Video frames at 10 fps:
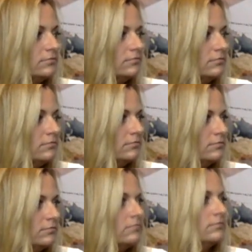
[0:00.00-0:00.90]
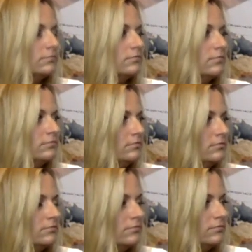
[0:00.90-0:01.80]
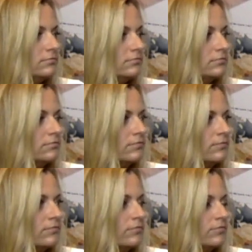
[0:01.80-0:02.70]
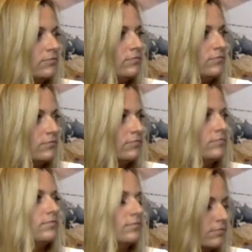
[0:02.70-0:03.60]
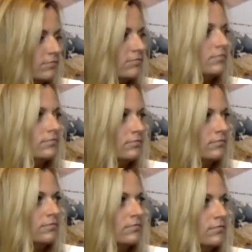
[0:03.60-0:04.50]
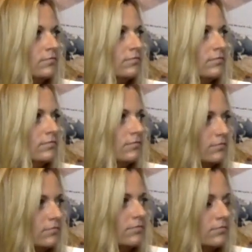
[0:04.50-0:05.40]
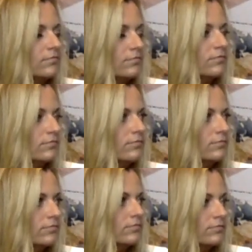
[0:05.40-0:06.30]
This person isn't speaking.